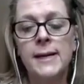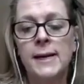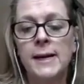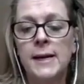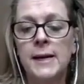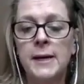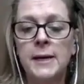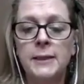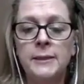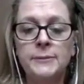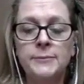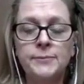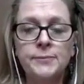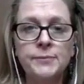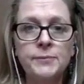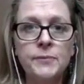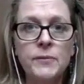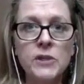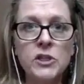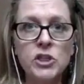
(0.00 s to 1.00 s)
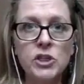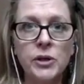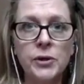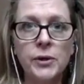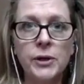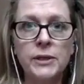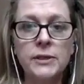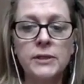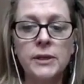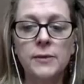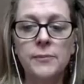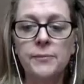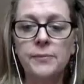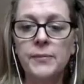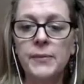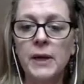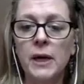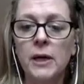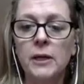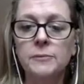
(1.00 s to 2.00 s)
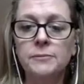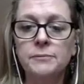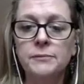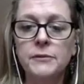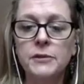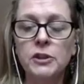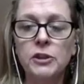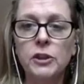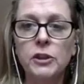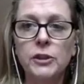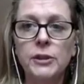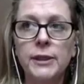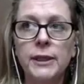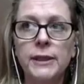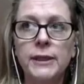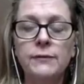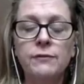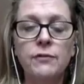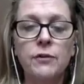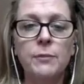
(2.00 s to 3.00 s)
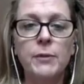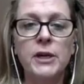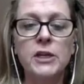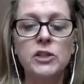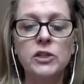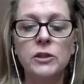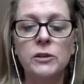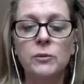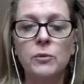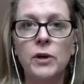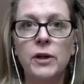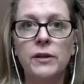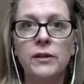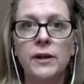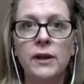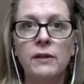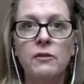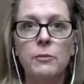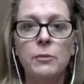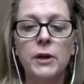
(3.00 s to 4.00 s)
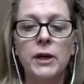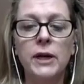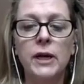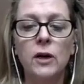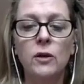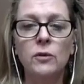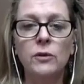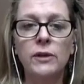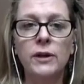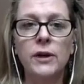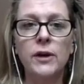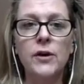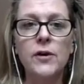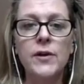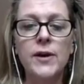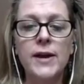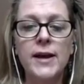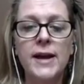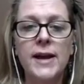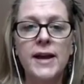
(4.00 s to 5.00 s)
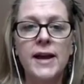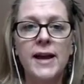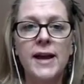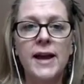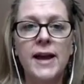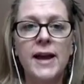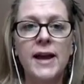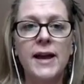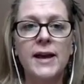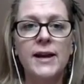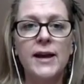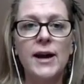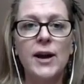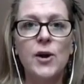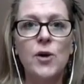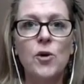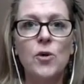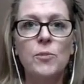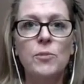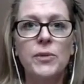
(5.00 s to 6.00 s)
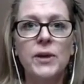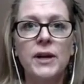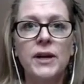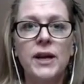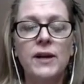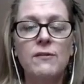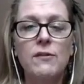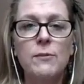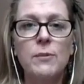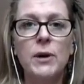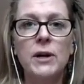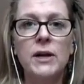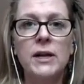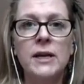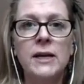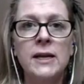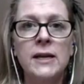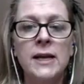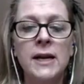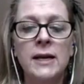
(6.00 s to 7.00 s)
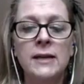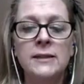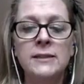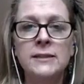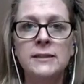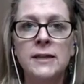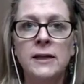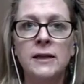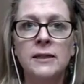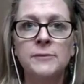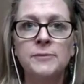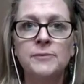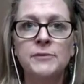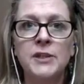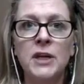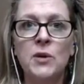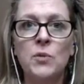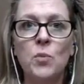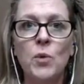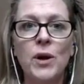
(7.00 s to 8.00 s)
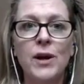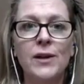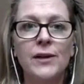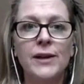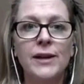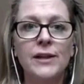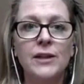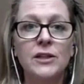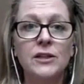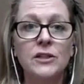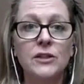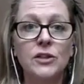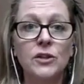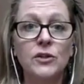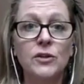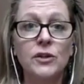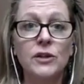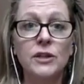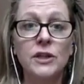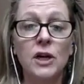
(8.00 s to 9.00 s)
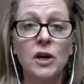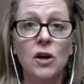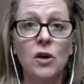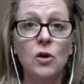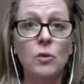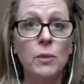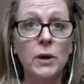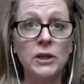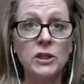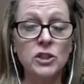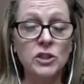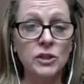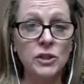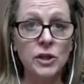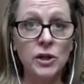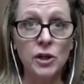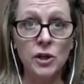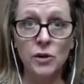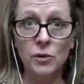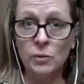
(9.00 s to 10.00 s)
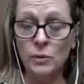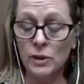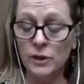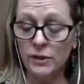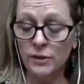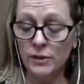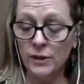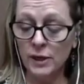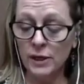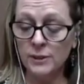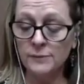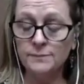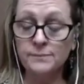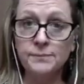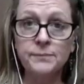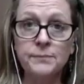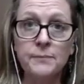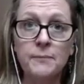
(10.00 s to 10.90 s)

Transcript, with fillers: Um, sharing some um, good information with everybody out there. And I hope that everybody has um, done well and learned a whole bunch with, um,